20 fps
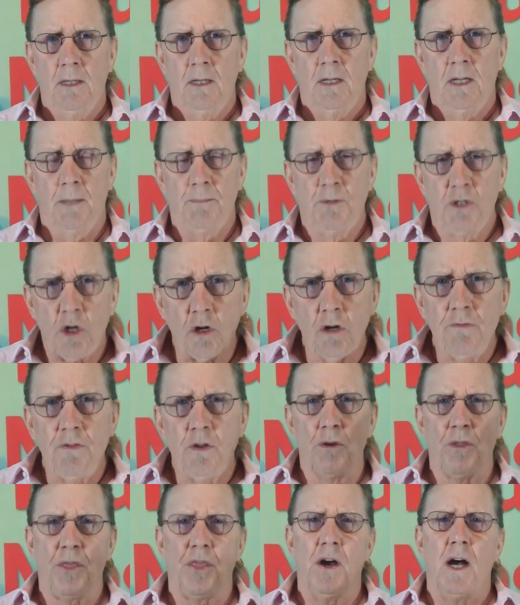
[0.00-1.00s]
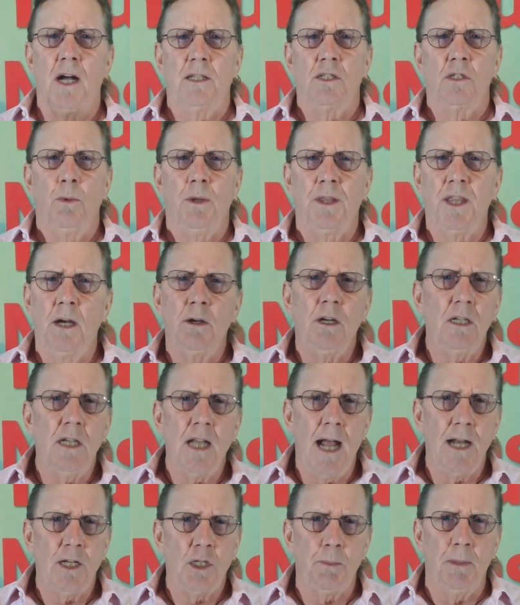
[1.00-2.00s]
Observe your thoughts without
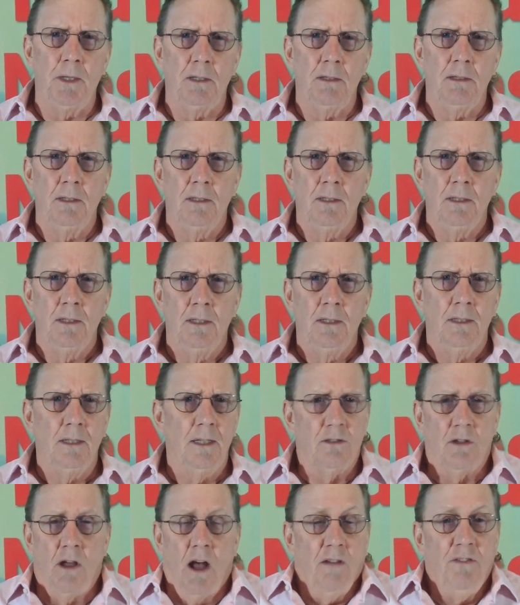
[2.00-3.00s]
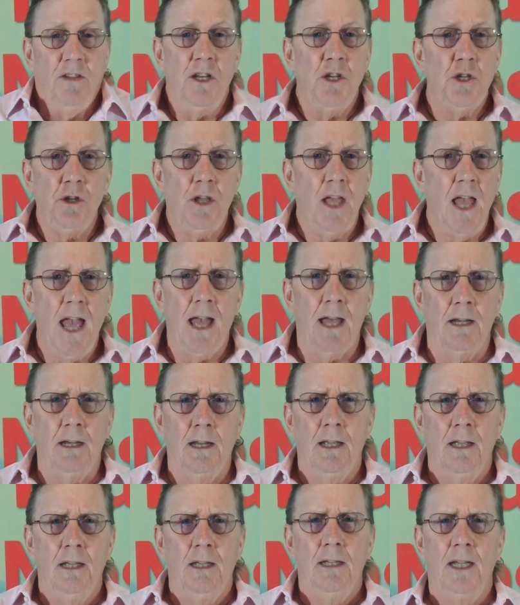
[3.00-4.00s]
attachment as often as you can,
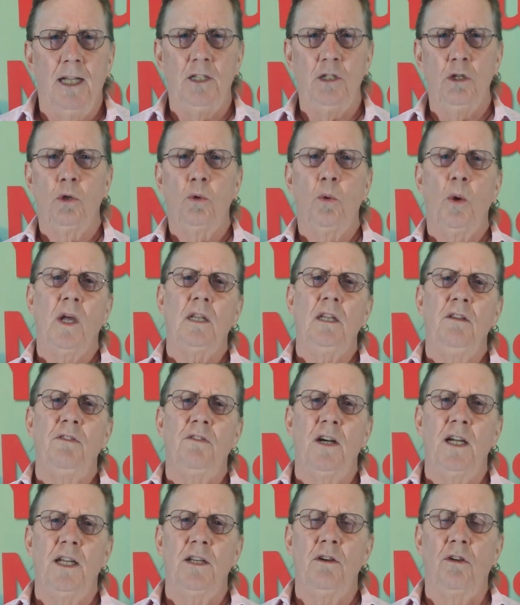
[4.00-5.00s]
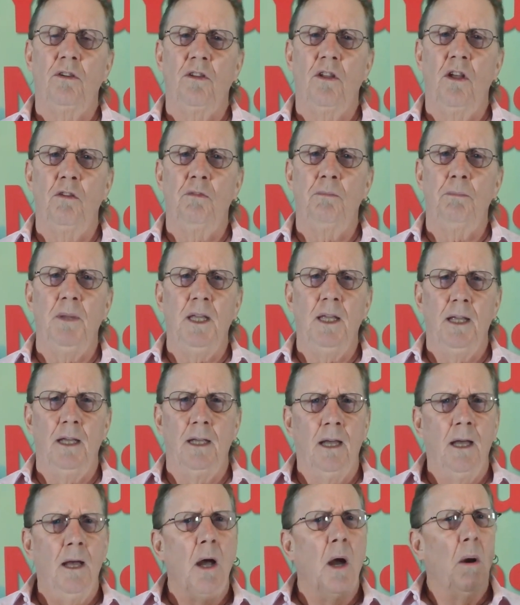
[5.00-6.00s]
and you'll quickly find yourself
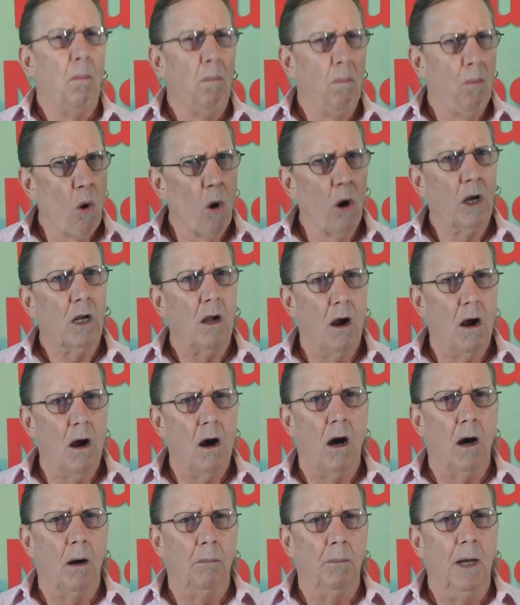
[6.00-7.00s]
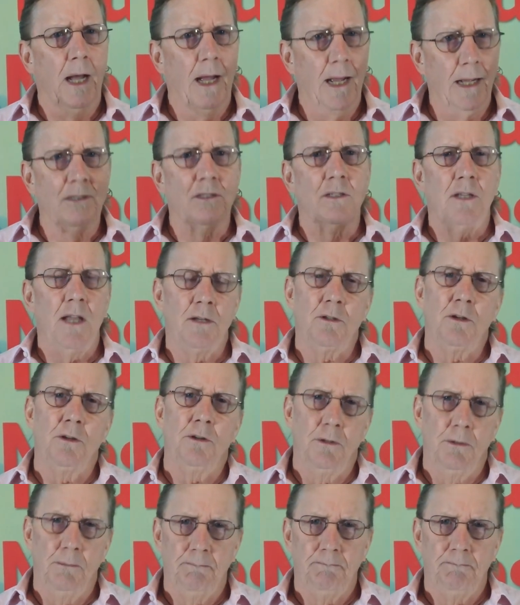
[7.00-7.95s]
being more calm and centered.